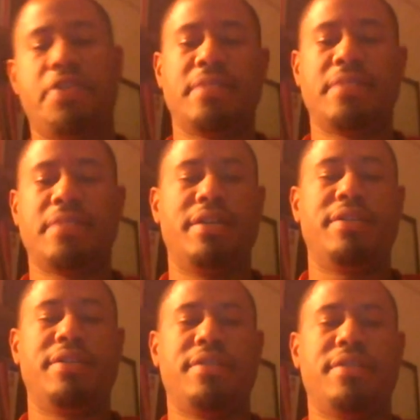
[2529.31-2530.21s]
things,
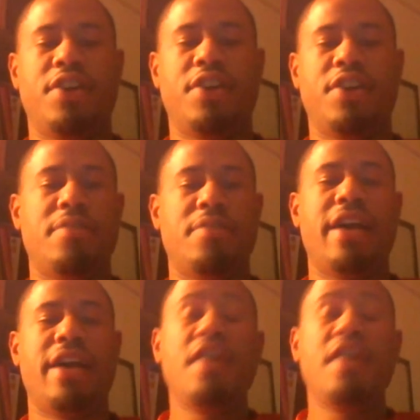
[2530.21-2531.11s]
but those are
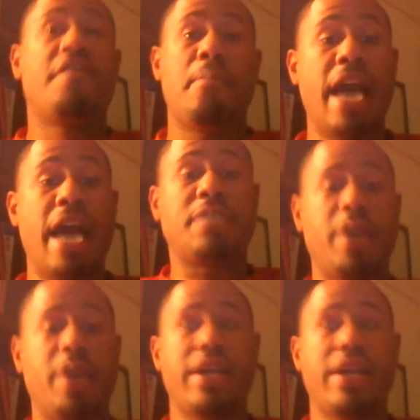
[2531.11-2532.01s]
from my
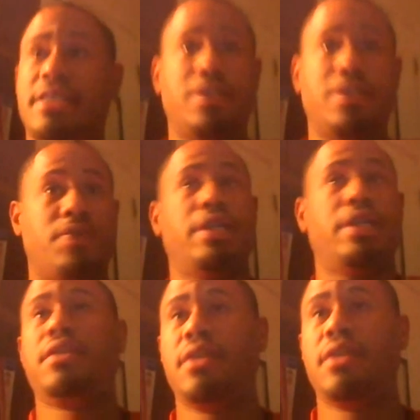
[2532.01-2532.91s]
experience, that's
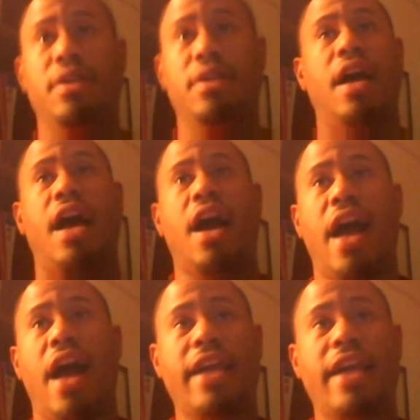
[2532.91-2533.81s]
really,
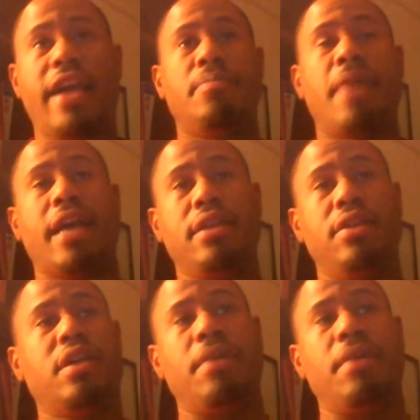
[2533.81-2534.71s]
I can sit back
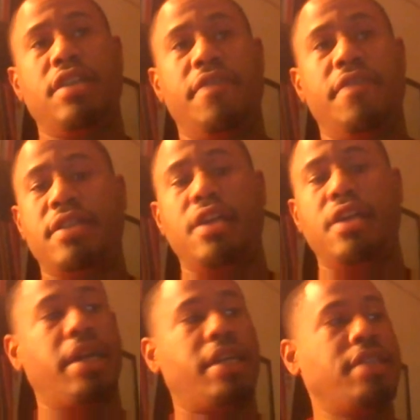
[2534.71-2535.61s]
and look at myself, and I
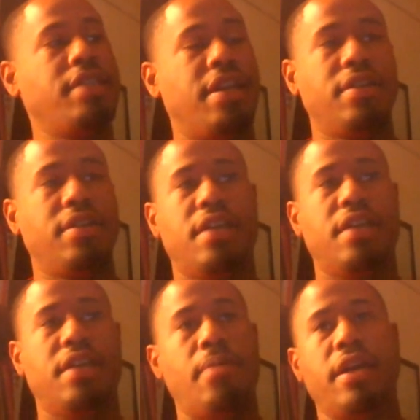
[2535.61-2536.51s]
tell my kids that all the
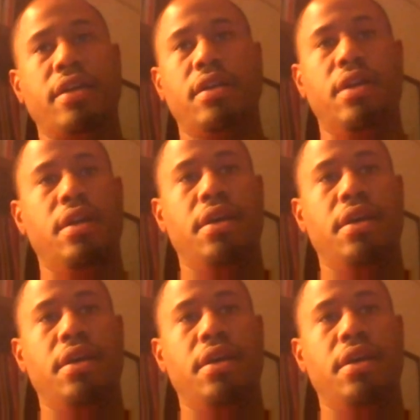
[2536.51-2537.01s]
time. I'm like,